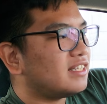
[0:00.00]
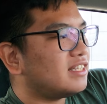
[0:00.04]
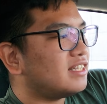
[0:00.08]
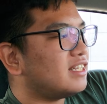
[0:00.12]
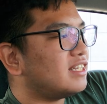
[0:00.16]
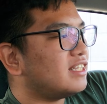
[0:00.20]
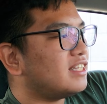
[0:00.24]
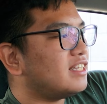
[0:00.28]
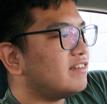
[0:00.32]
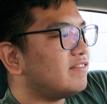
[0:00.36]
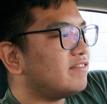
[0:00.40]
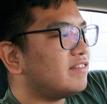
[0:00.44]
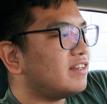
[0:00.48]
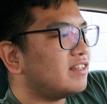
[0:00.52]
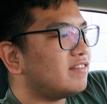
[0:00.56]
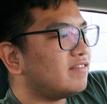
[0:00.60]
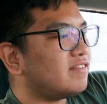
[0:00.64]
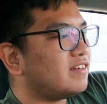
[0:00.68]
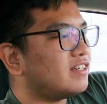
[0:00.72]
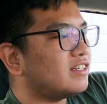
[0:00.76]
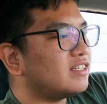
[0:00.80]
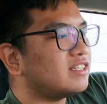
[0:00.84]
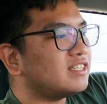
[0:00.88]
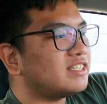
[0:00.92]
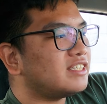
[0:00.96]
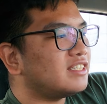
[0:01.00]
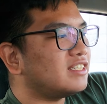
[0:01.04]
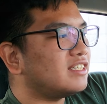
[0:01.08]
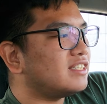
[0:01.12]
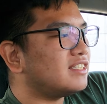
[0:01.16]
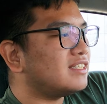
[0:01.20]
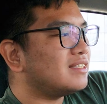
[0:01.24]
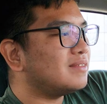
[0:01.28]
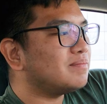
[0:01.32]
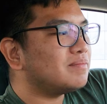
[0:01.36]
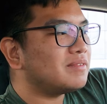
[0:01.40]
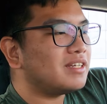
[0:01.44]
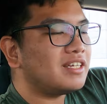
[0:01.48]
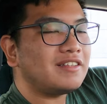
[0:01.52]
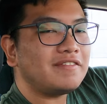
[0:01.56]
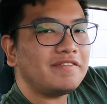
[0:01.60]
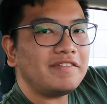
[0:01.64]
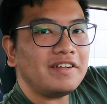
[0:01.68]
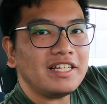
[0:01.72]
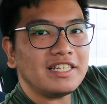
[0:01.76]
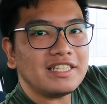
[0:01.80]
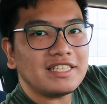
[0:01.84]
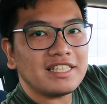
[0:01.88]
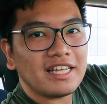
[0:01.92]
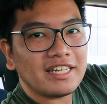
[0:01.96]
the different functions, it
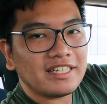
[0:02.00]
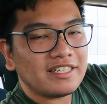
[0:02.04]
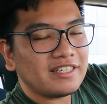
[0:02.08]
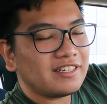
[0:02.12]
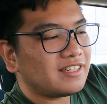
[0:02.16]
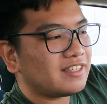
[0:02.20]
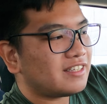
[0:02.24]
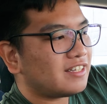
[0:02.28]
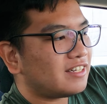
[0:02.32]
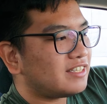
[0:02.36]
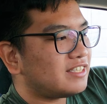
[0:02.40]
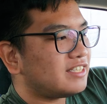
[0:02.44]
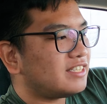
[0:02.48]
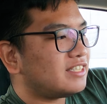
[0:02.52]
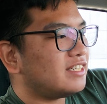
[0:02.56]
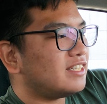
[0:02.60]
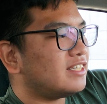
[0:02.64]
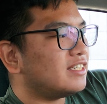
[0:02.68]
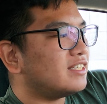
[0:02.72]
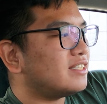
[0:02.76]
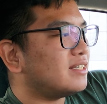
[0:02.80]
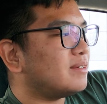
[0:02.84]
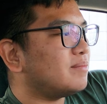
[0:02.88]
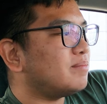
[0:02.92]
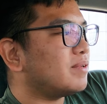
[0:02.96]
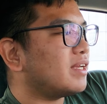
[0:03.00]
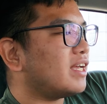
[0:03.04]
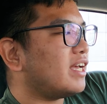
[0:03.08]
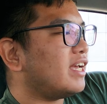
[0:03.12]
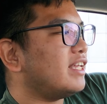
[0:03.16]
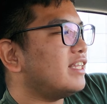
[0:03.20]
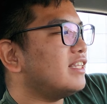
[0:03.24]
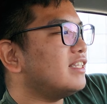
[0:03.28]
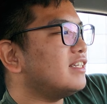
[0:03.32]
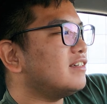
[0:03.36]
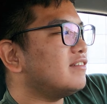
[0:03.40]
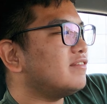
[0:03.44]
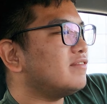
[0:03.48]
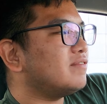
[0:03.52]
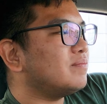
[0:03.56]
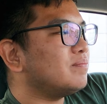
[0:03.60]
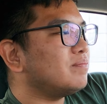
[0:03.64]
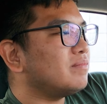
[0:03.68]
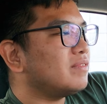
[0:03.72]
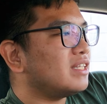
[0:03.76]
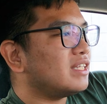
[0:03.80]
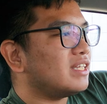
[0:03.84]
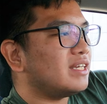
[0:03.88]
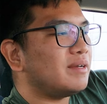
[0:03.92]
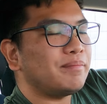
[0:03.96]
feels like you're touching some kind of
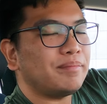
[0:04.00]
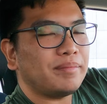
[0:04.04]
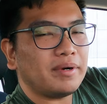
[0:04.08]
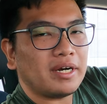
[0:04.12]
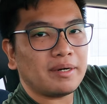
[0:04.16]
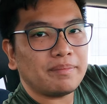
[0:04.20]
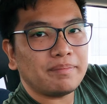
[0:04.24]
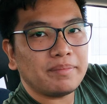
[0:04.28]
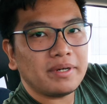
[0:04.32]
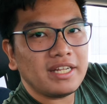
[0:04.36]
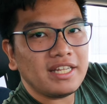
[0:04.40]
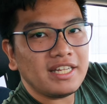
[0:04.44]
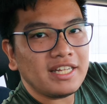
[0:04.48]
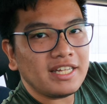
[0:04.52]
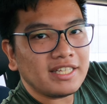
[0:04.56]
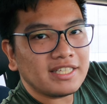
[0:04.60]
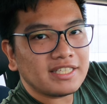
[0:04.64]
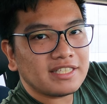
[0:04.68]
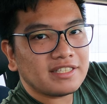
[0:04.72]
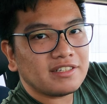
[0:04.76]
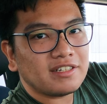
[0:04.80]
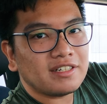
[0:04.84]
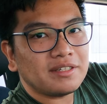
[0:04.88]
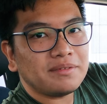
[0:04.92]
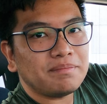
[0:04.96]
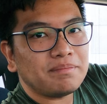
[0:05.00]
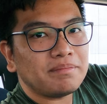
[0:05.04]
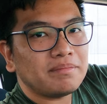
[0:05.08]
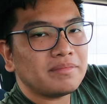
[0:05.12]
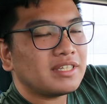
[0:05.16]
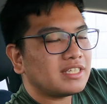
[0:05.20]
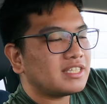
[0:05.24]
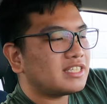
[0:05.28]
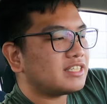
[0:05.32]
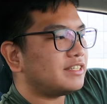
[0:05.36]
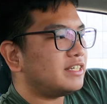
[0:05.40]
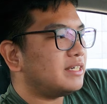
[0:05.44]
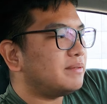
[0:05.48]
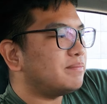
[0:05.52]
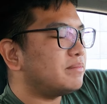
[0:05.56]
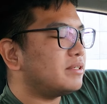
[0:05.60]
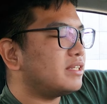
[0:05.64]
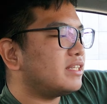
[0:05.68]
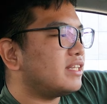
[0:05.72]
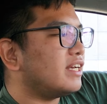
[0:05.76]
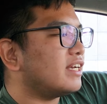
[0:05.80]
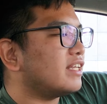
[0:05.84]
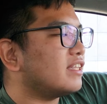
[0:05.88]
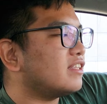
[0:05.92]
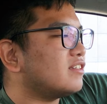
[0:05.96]
improperly installed screen
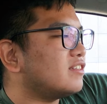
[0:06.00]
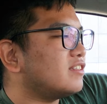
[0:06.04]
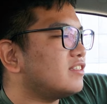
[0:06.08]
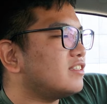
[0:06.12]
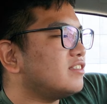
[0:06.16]
protector.